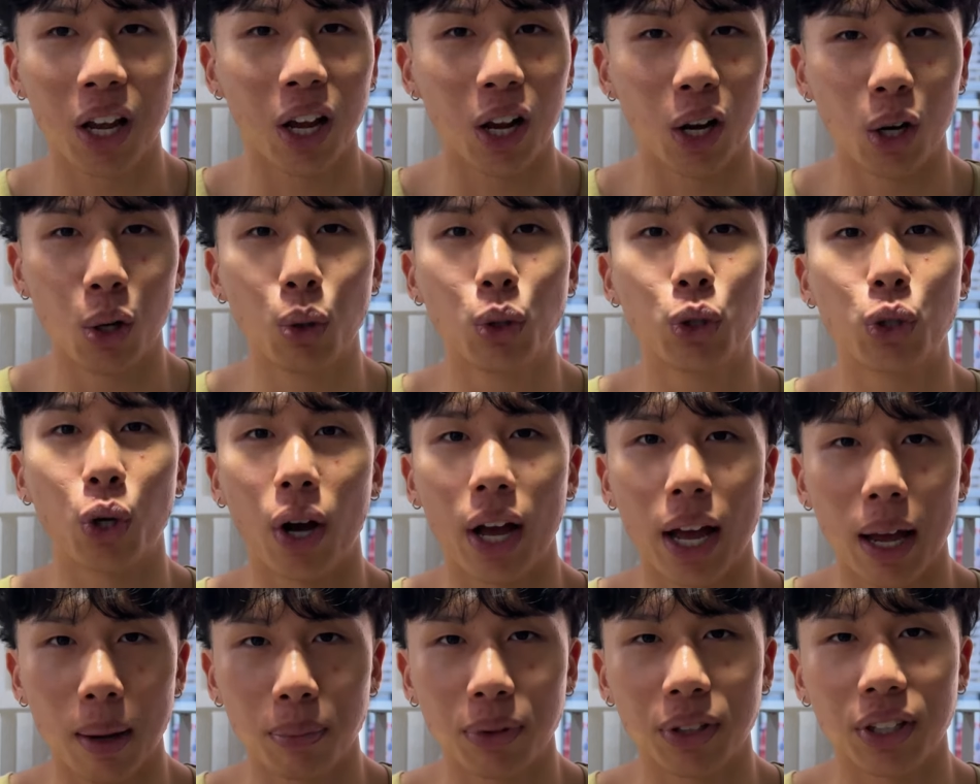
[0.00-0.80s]
lose your
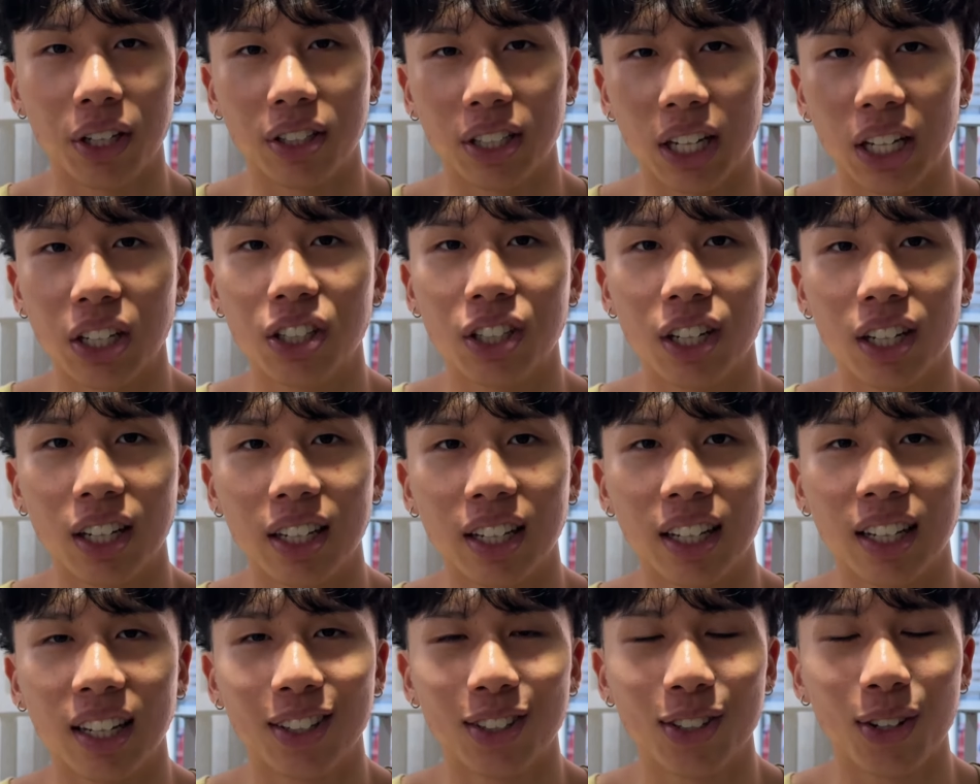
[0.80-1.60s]
abs, essentially.
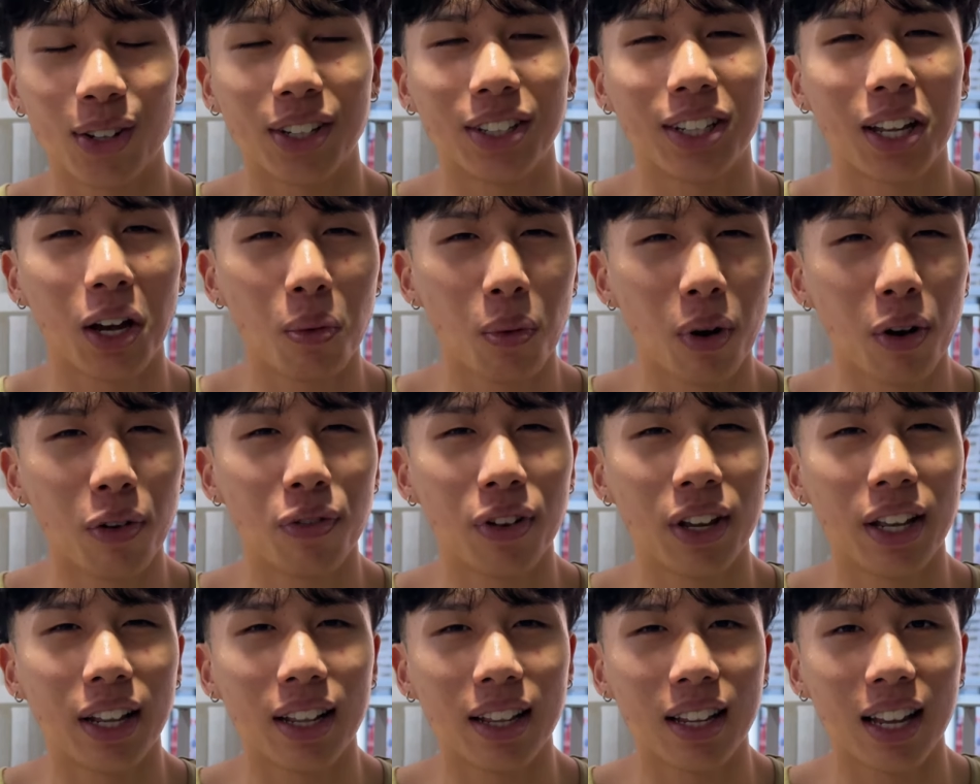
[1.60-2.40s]
So is that worth
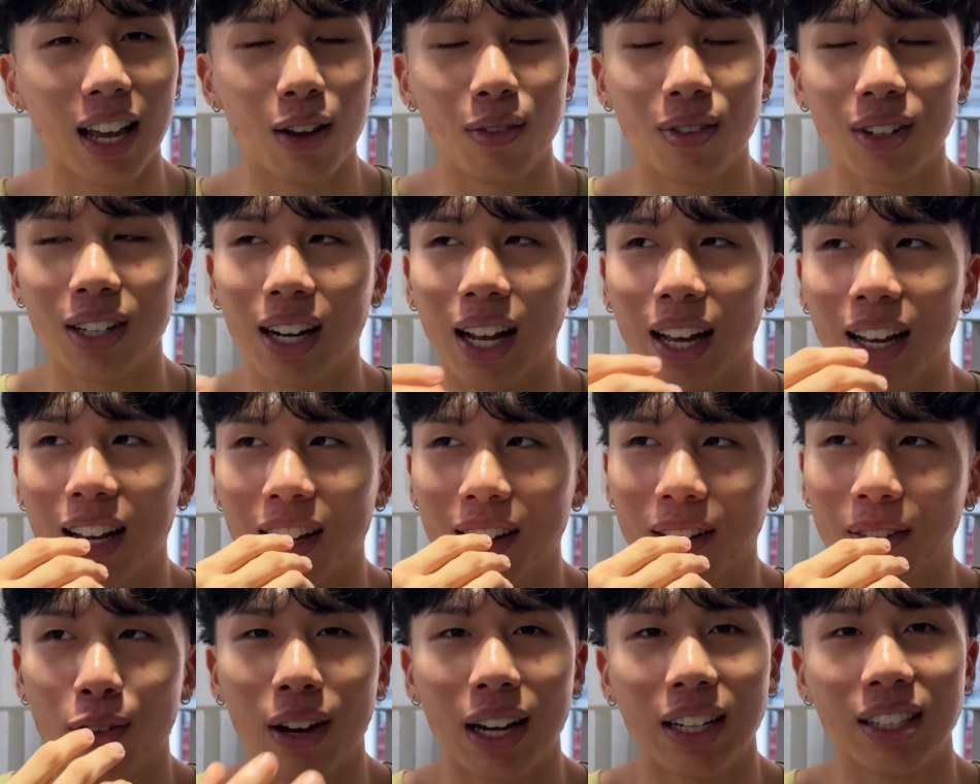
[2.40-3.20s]
it? Having like
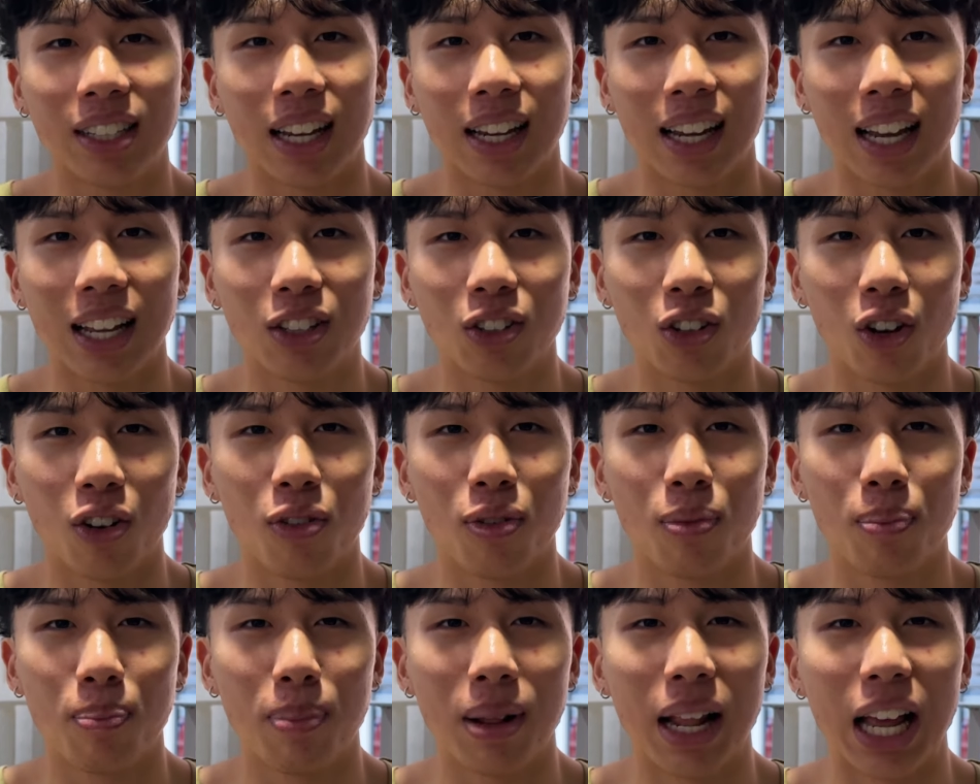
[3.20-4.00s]
5 seconds of
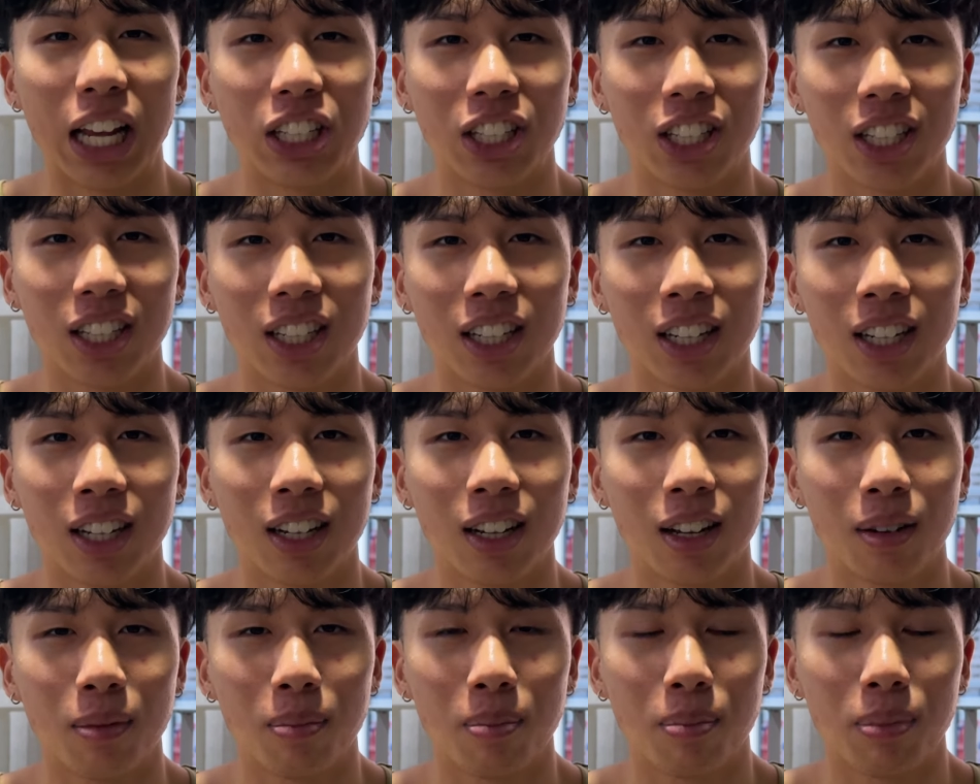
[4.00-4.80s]

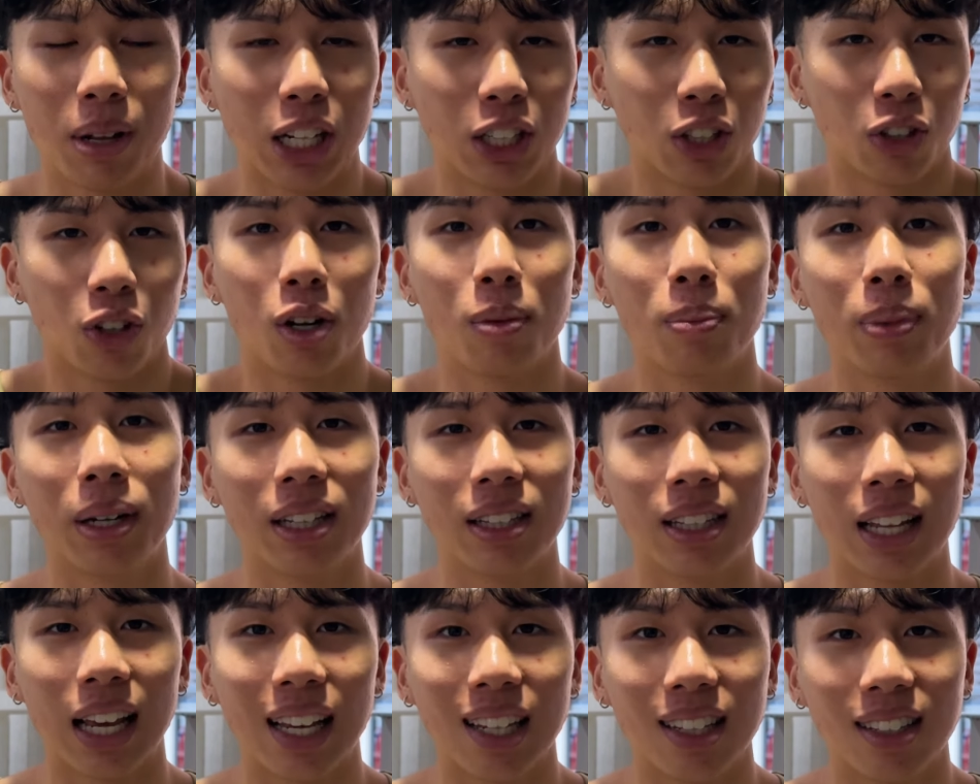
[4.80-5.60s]
pleasurable
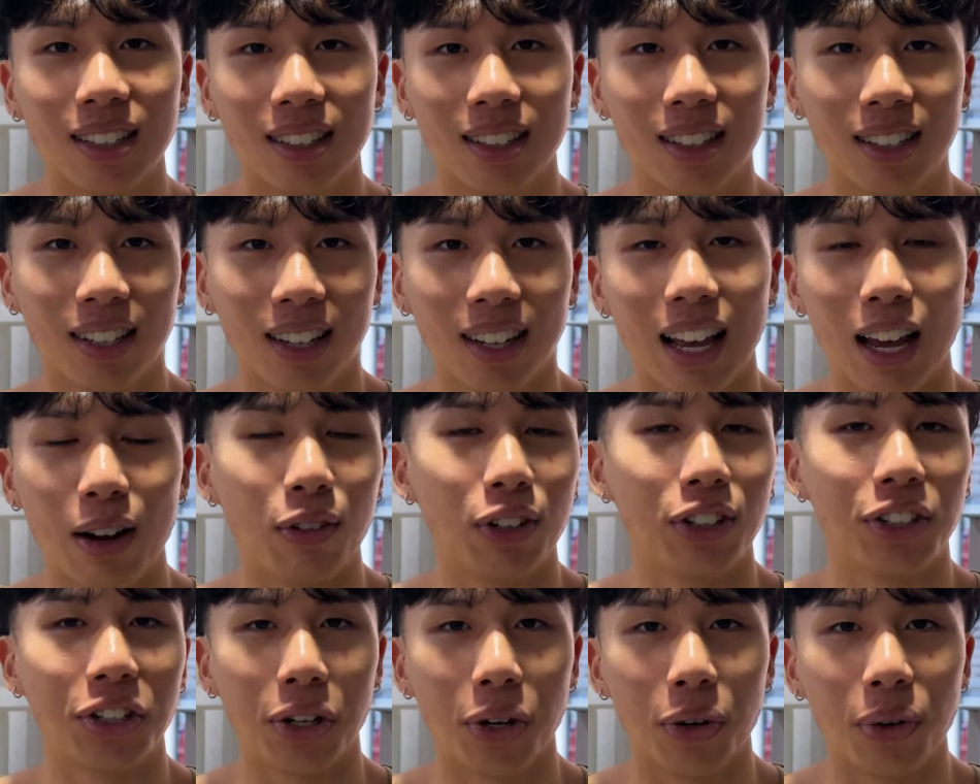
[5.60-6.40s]
taste every
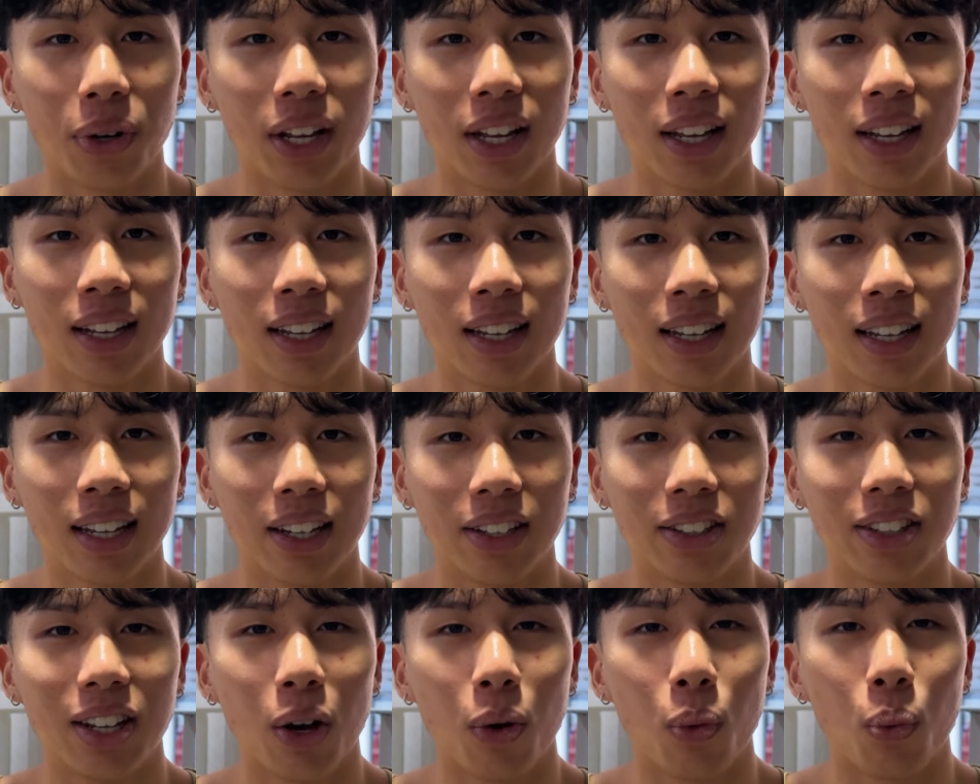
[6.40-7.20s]
single day?
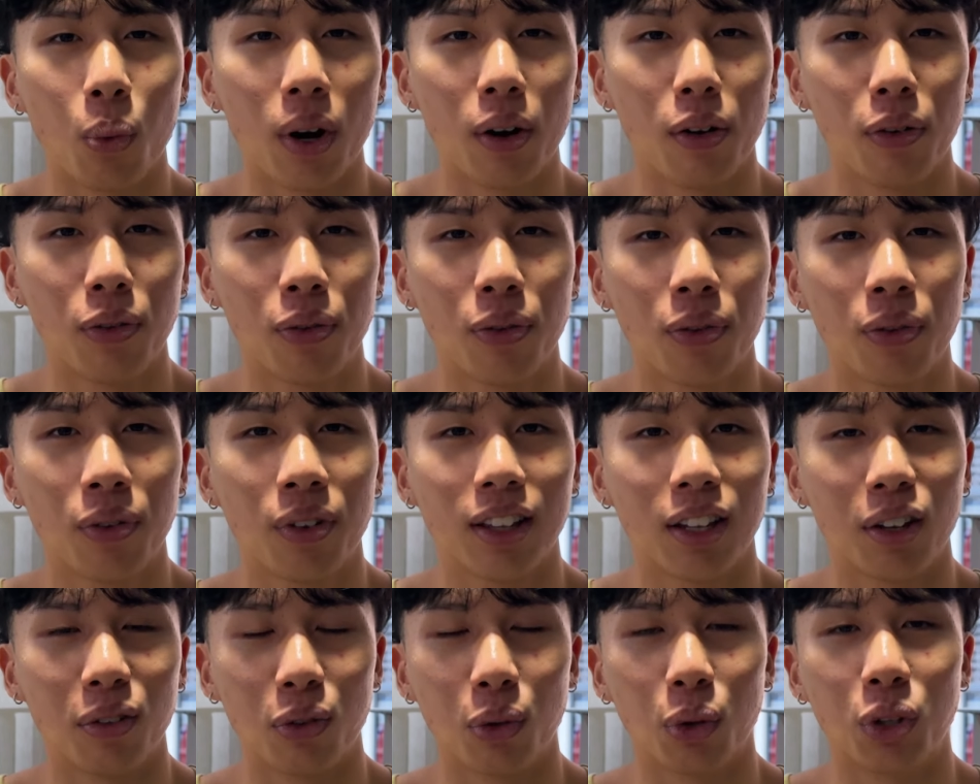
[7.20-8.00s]
Is that worth
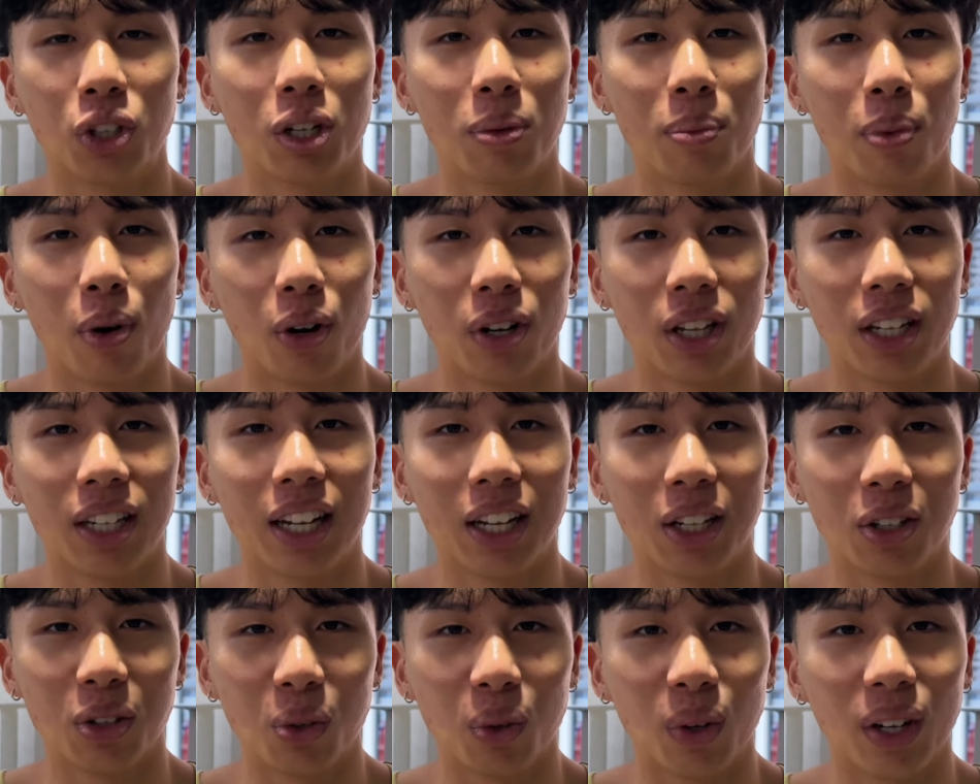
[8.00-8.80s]
the future body
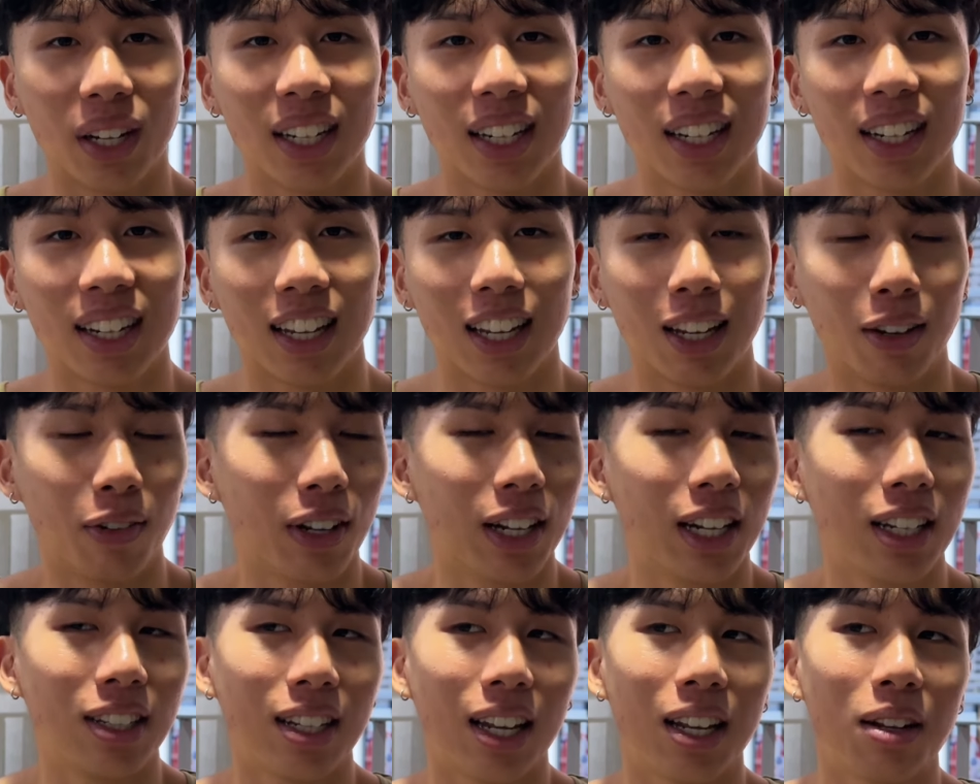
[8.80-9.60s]
that you want? If it
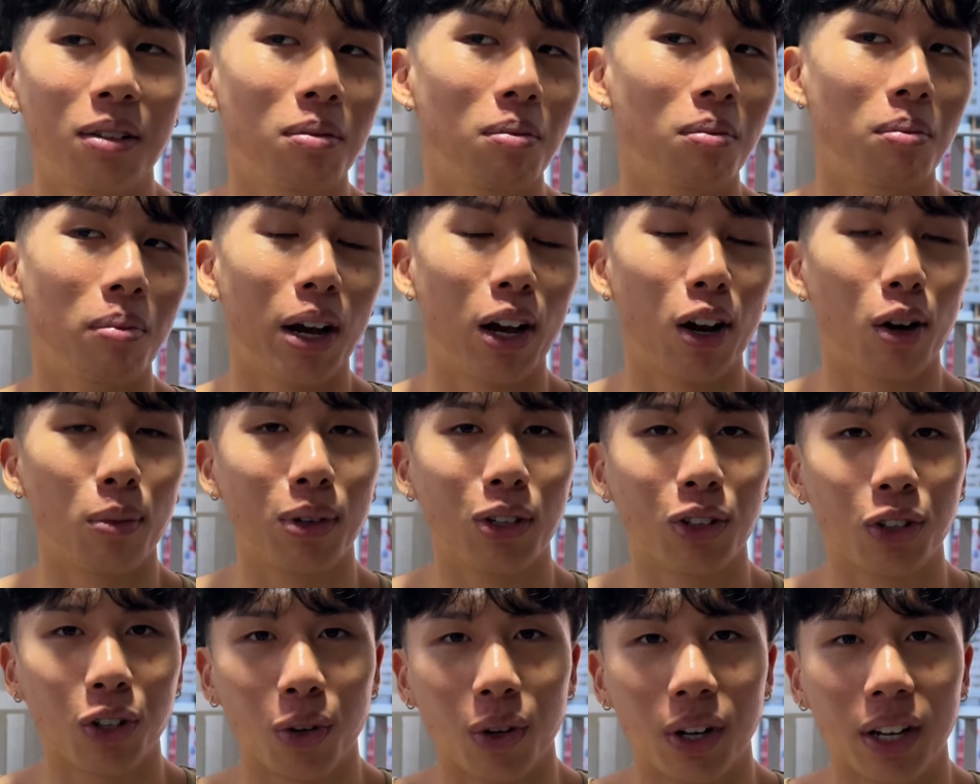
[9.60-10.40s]
is, then by all
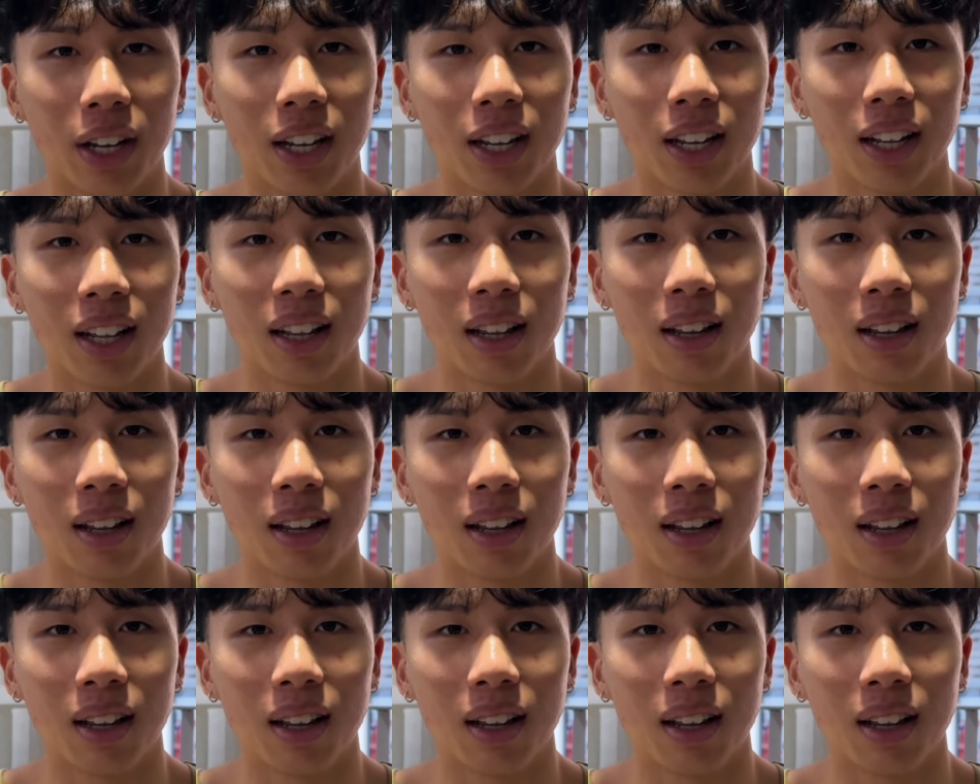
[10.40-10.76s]
means go ahead.